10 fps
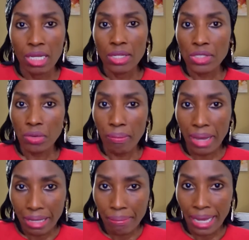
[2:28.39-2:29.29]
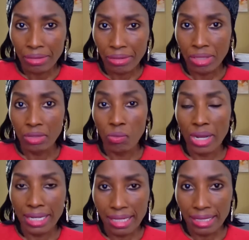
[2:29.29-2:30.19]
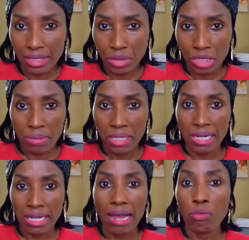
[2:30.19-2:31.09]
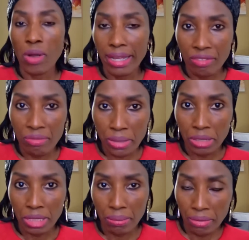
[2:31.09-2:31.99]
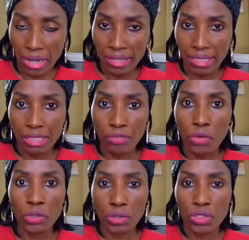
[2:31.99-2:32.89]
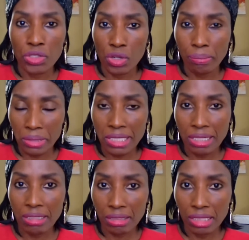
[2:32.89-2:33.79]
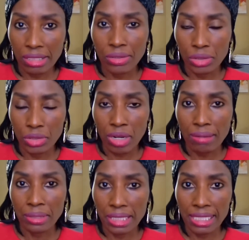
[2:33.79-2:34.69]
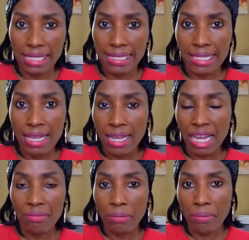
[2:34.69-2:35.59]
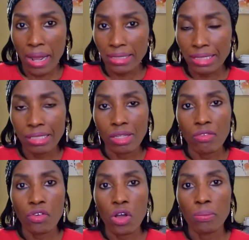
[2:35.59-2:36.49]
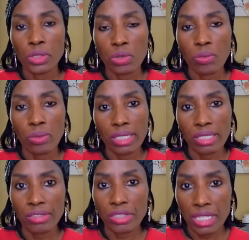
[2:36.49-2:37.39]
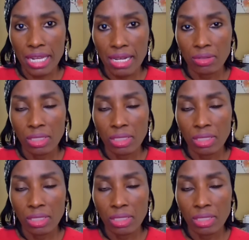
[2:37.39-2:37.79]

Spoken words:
So my background and why that interests me and why I've built a brand that's focused on particularly legal drama is I've been practicing law for almost 20 years now,